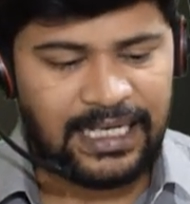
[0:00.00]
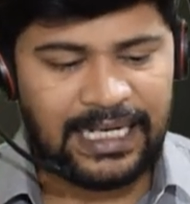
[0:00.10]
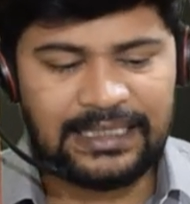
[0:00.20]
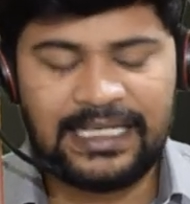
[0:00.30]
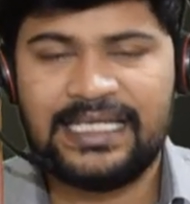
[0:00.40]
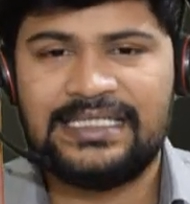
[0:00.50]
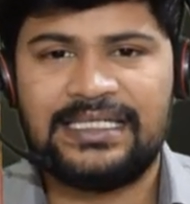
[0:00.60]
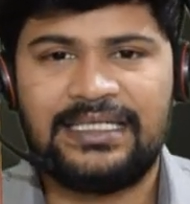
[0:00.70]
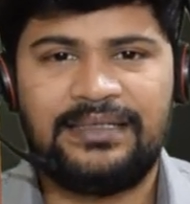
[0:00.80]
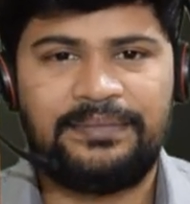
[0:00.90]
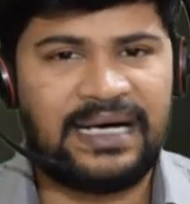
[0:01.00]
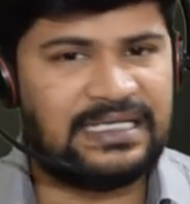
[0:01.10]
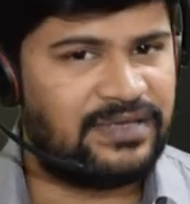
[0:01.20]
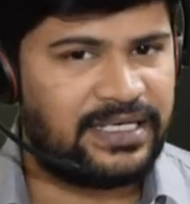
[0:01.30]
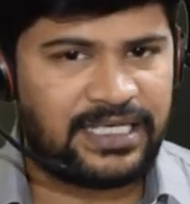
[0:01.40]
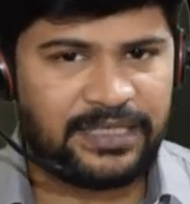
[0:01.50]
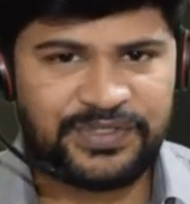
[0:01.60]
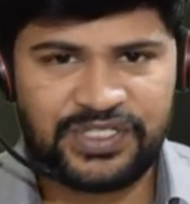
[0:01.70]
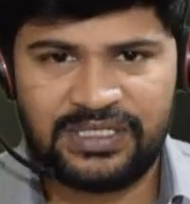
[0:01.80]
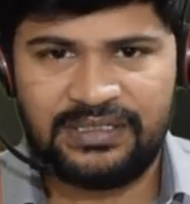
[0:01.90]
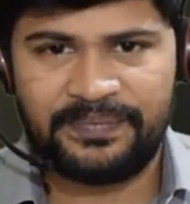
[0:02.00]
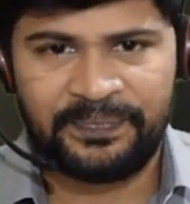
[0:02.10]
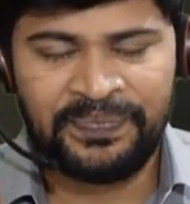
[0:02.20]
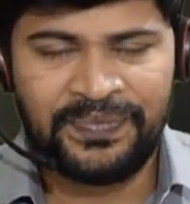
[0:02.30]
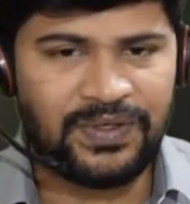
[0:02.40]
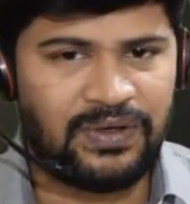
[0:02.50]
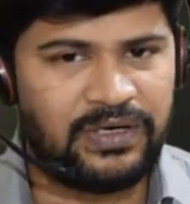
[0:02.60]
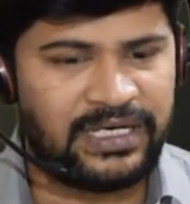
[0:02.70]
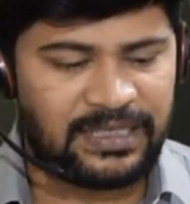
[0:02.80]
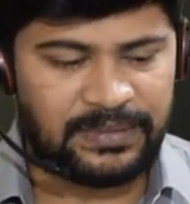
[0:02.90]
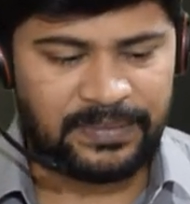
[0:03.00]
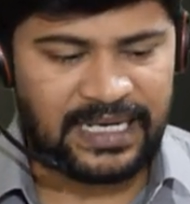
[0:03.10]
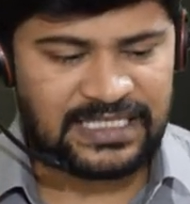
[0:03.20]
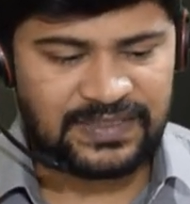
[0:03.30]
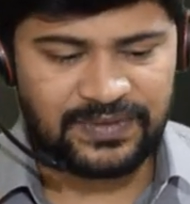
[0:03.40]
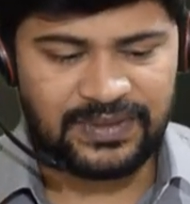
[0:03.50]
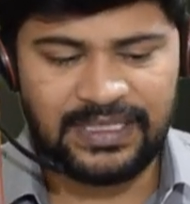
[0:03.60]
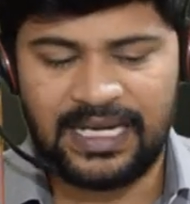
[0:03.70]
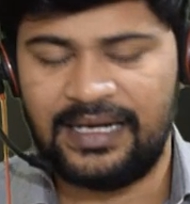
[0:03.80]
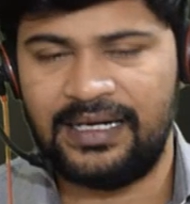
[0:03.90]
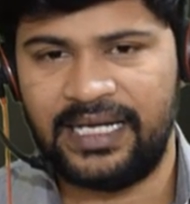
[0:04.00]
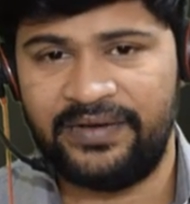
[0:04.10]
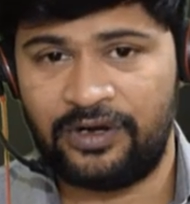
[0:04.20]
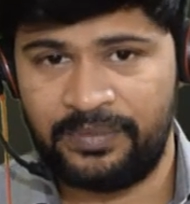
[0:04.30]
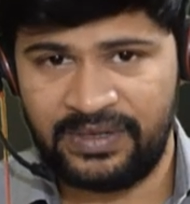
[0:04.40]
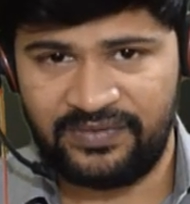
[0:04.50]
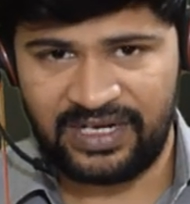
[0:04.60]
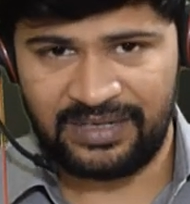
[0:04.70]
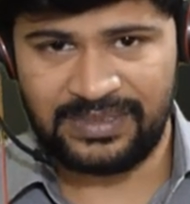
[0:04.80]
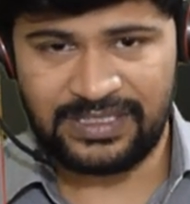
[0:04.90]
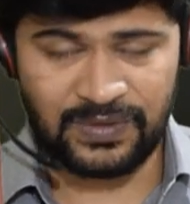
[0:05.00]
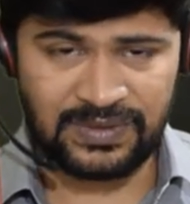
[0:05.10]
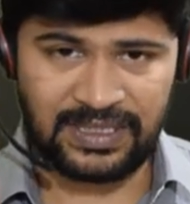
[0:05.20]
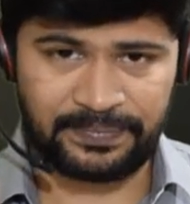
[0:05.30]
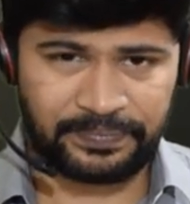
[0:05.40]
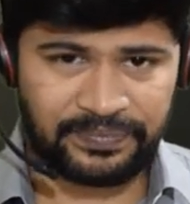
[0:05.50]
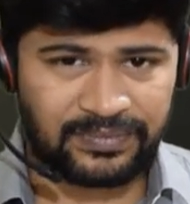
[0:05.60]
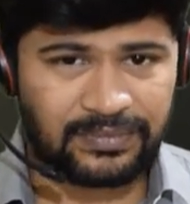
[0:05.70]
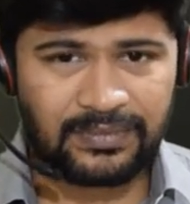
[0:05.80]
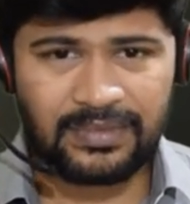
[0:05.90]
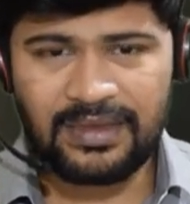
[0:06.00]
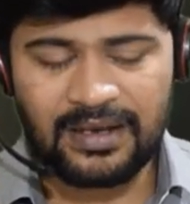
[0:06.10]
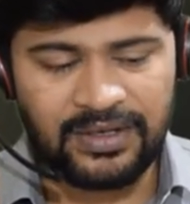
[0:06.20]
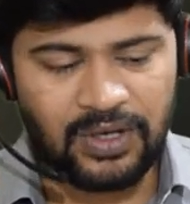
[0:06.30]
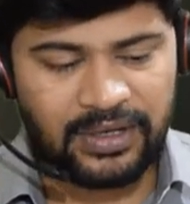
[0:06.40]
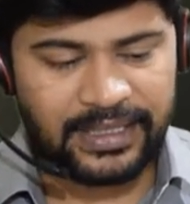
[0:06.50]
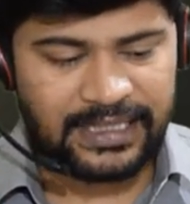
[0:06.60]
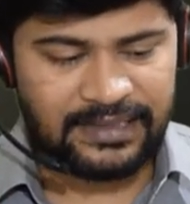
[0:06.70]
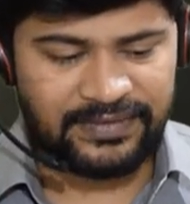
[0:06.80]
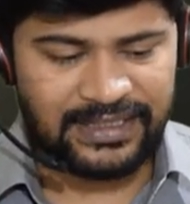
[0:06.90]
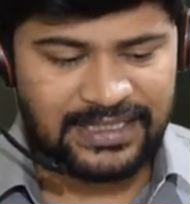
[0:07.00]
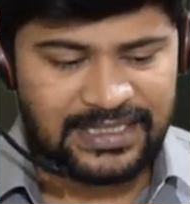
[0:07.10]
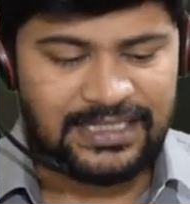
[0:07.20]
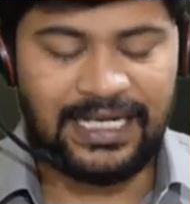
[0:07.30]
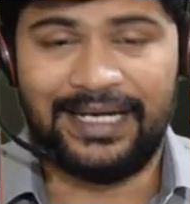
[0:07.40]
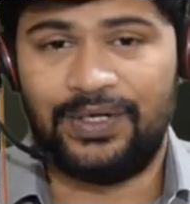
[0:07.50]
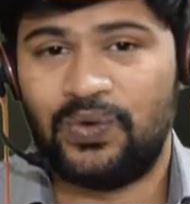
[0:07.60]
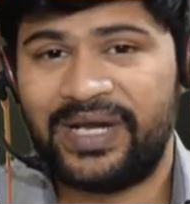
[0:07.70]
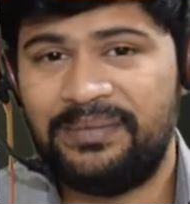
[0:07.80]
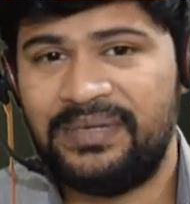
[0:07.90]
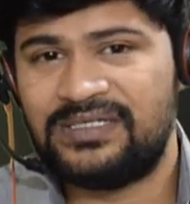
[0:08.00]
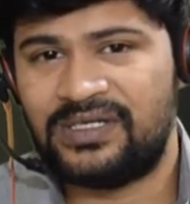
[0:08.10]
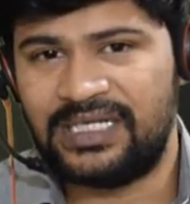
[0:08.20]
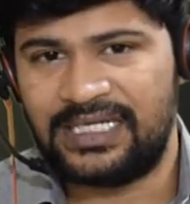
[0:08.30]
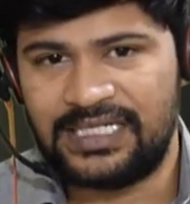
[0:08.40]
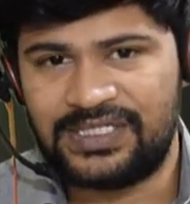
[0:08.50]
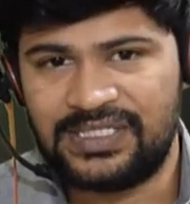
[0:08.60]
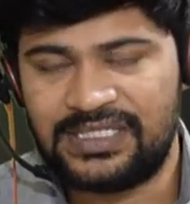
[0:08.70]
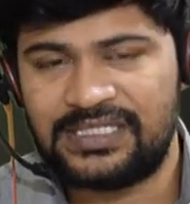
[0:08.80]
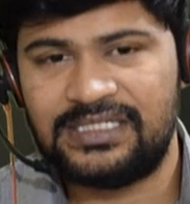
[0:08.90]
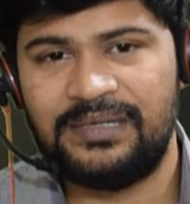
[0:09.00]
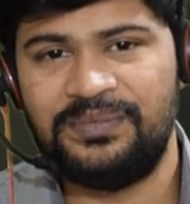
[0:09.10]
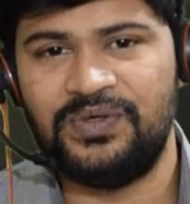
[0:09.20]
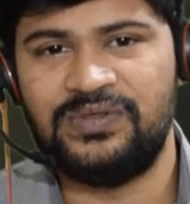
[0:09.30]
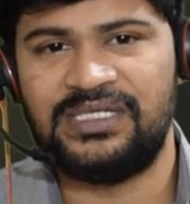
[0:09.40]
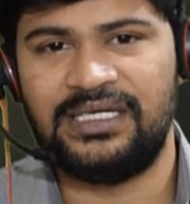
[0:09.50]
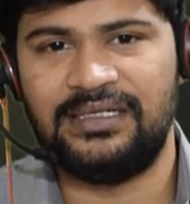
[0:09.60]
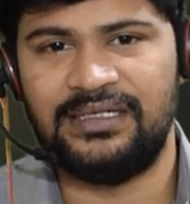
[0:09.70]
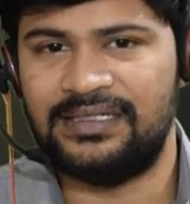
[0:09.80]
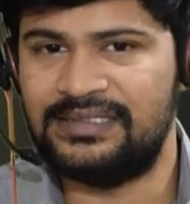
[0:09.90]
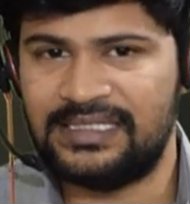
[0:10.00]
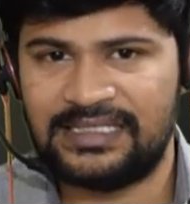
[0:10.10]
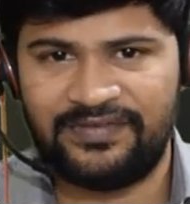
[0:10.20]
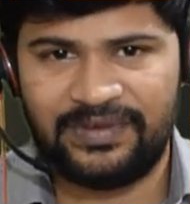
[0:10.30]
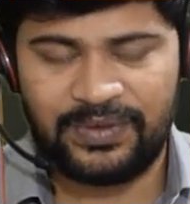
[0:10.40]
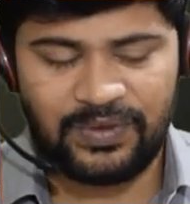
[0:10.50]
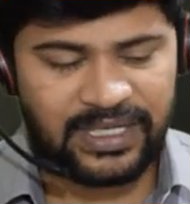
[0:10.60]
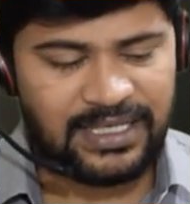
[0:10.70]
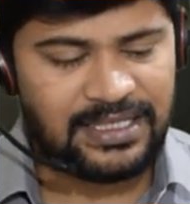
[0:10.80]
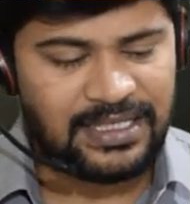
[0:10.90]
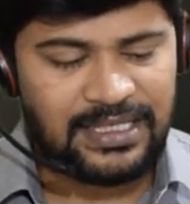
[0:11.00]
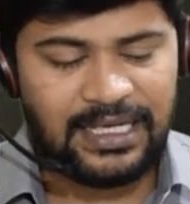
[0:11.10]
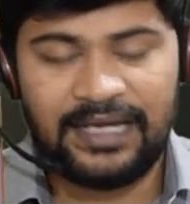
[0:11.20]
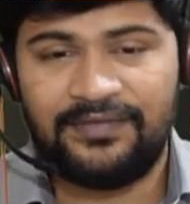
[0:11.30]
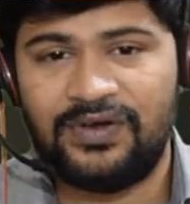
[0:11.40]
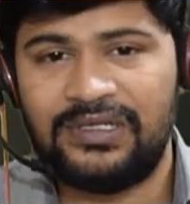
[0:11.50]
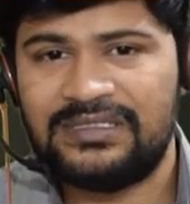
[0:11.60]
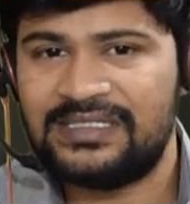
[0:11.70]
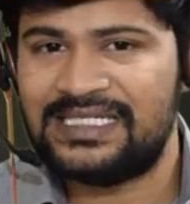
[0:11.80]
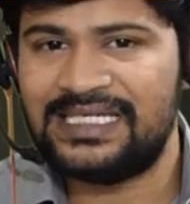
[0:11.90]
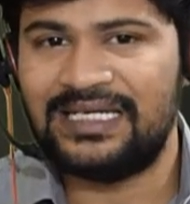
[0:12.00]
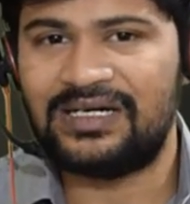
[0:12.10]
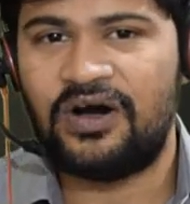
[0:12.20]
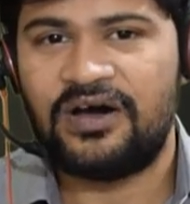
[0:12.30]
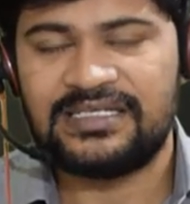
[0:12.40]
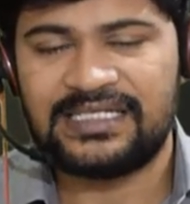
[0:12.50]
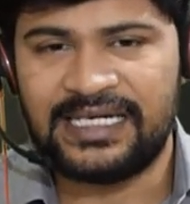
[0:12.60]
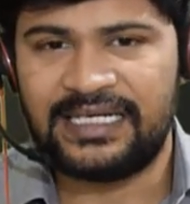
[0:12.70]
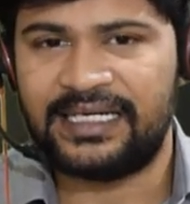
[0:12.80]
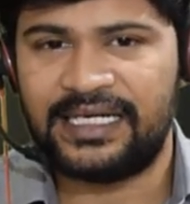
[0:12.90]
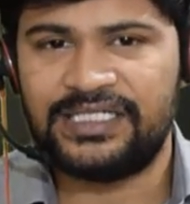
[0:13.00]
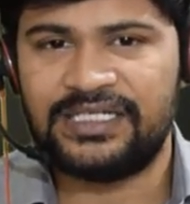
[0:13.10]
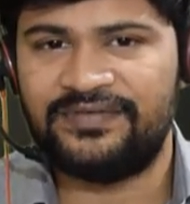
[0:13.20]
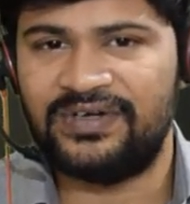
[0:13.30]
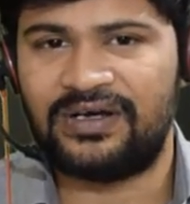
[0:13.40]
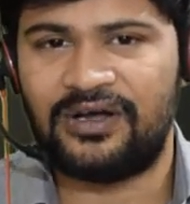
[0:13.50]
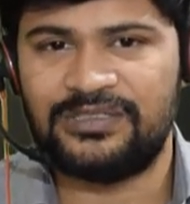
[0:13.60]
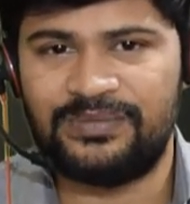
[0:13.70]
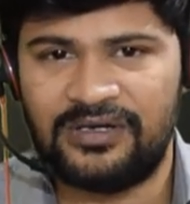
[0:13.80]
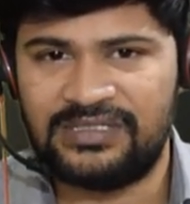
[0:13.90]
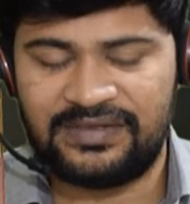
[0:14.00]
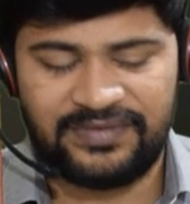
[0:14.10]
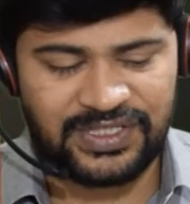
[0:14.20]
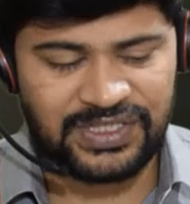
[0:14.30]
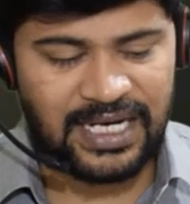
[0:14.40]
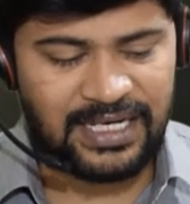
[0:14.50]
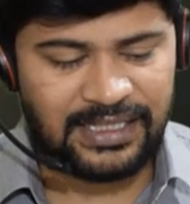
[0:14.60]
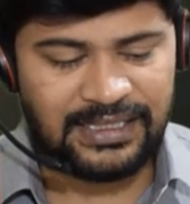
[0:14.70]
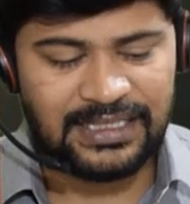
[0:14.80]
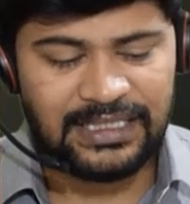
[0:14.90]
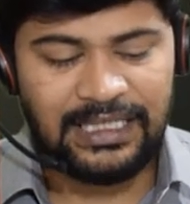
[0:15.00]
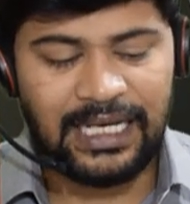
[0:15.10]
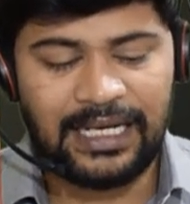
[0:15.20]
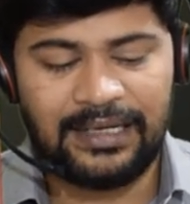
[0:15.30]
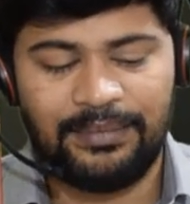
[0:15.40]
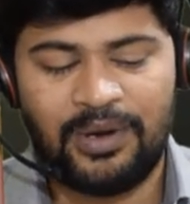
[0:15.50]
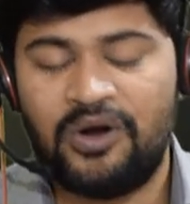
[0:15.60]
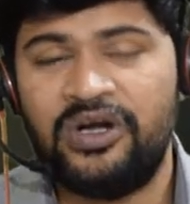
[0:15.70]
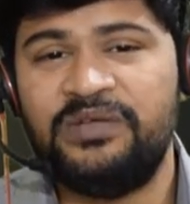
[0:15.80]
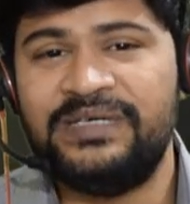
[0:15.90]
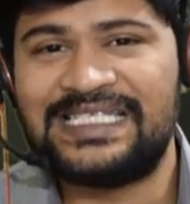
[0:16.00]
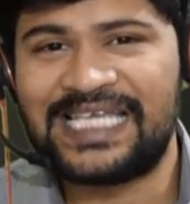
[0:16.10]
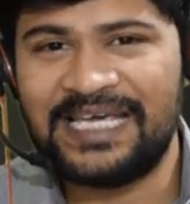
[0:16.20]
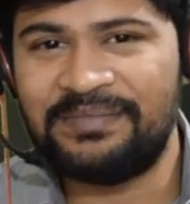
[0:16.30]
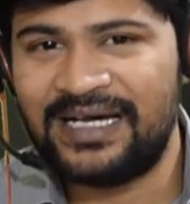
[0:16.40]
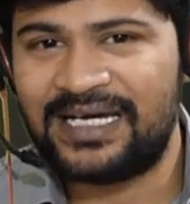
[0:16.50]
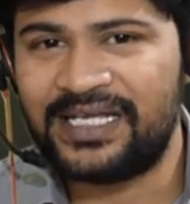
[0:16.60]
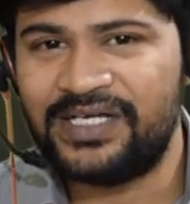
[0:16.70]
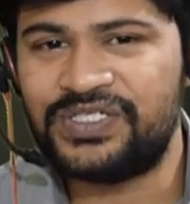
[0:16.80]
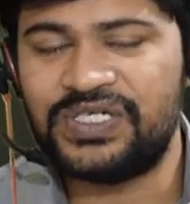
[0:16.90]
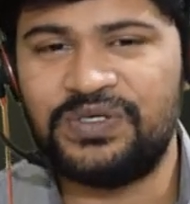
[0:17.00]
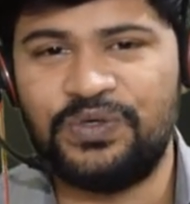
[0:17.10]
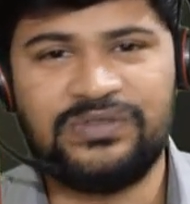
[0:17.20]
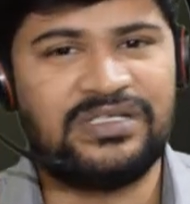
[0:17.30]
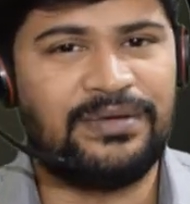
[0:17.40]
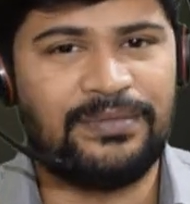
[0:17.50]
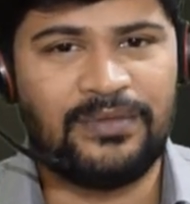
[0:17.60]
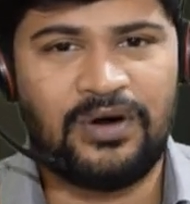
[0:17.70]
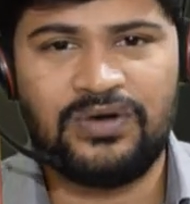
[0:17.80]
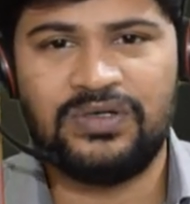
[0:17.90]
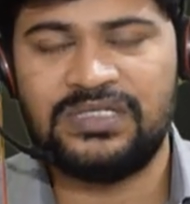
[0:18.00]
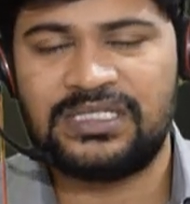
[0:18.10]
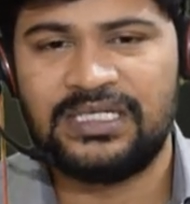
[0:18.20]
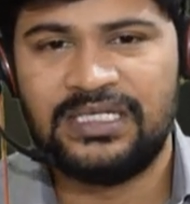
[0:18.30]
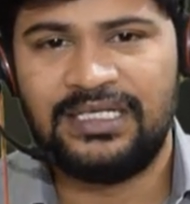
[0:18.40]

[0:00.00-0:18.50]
And there is a password encryption, how to encrypt the password and environment variables using .env, and token-based authentication system using JSON Web Token. And we also see the course integration for cross-browser functionality and MongoDB schema creation using Mongoose.